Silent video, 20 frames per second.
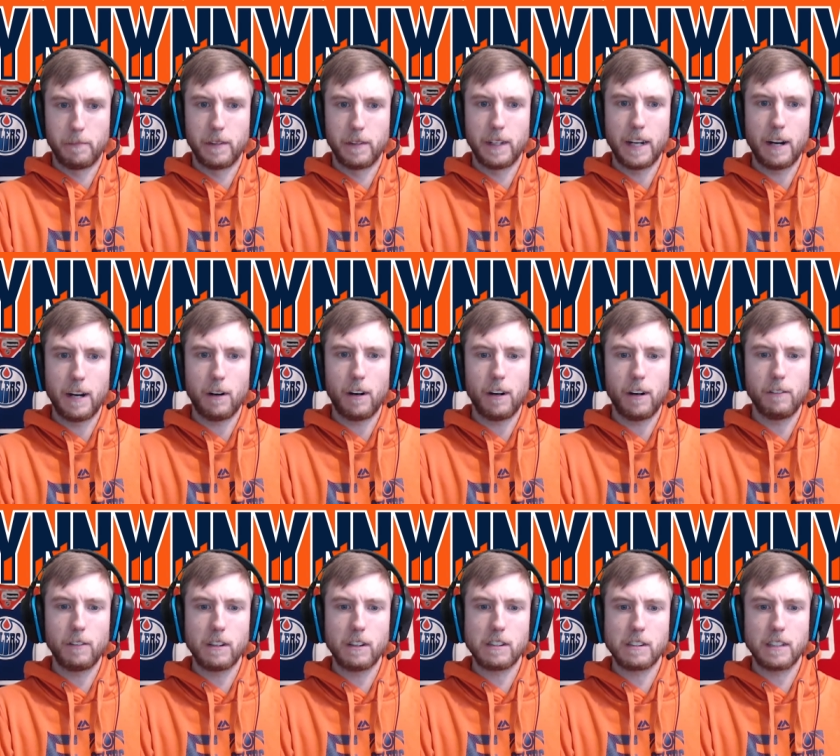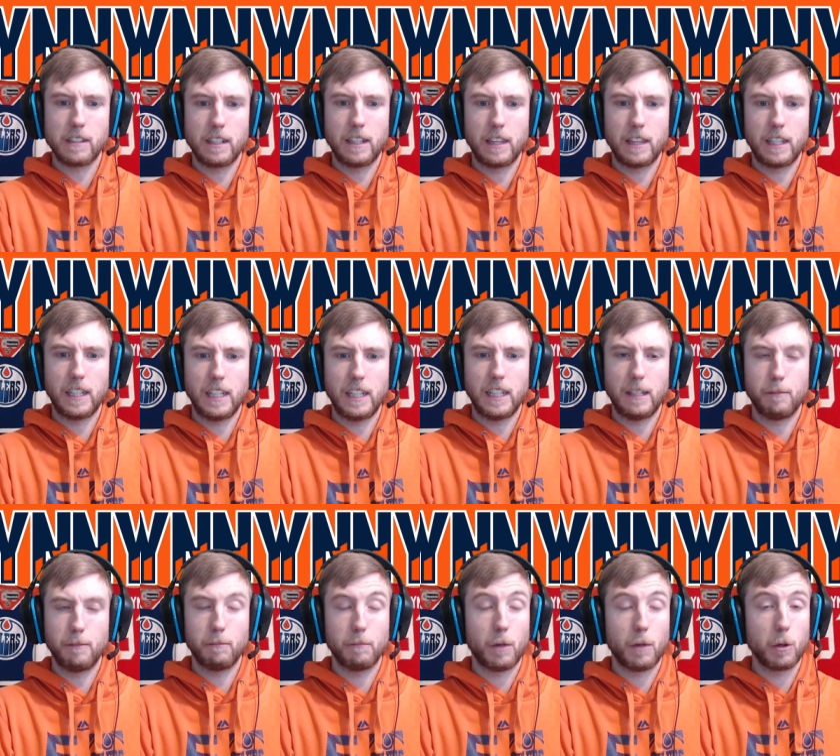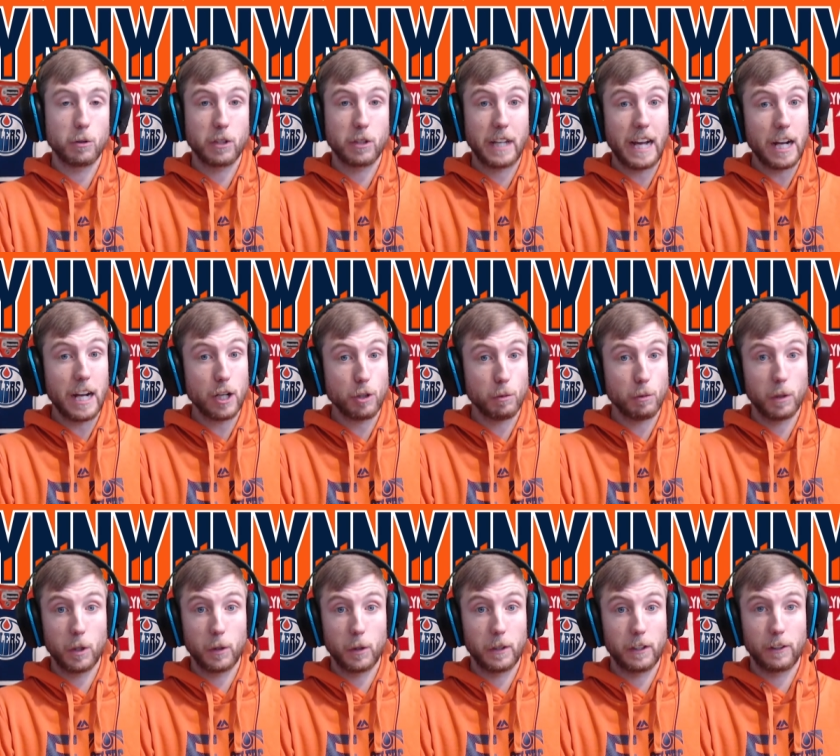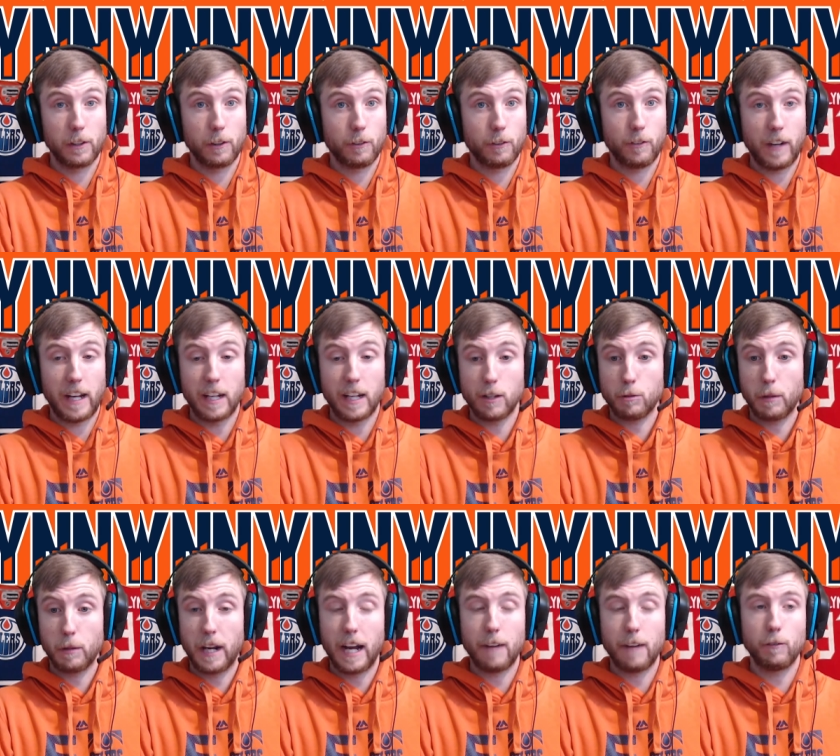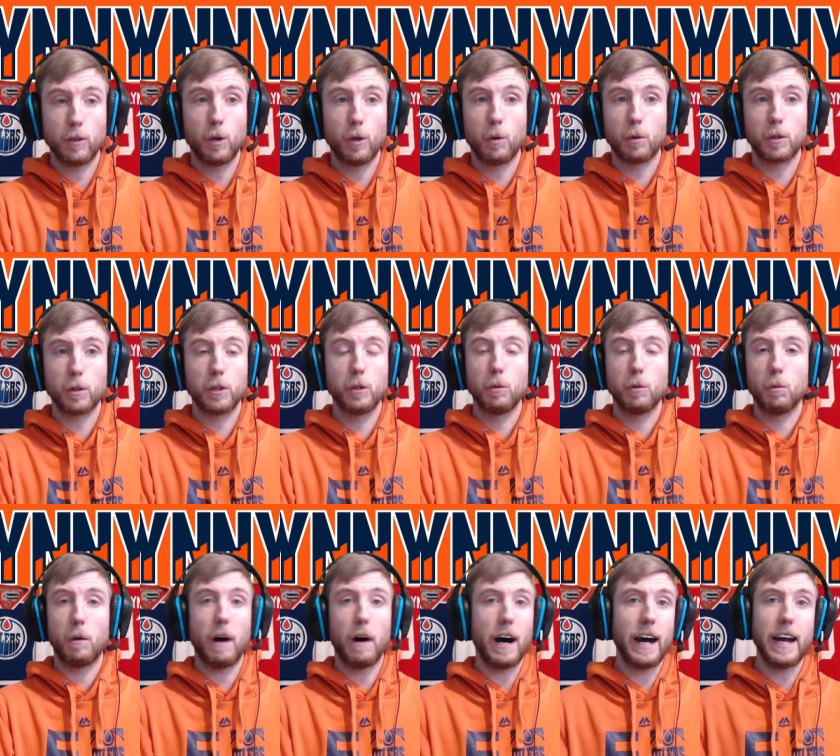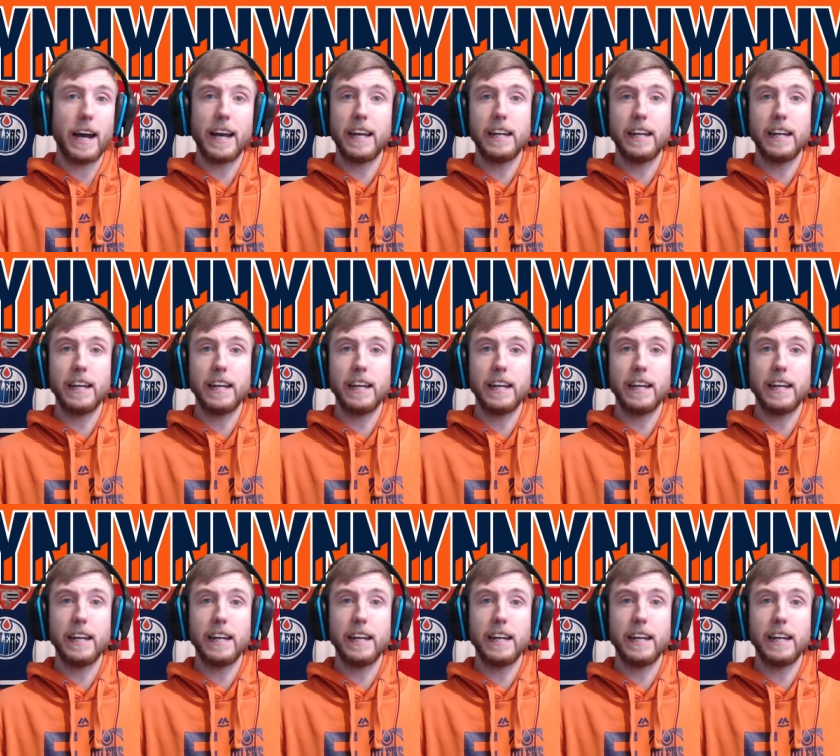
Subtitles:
Now, obviously, the most casual Oilers fans would have no clue why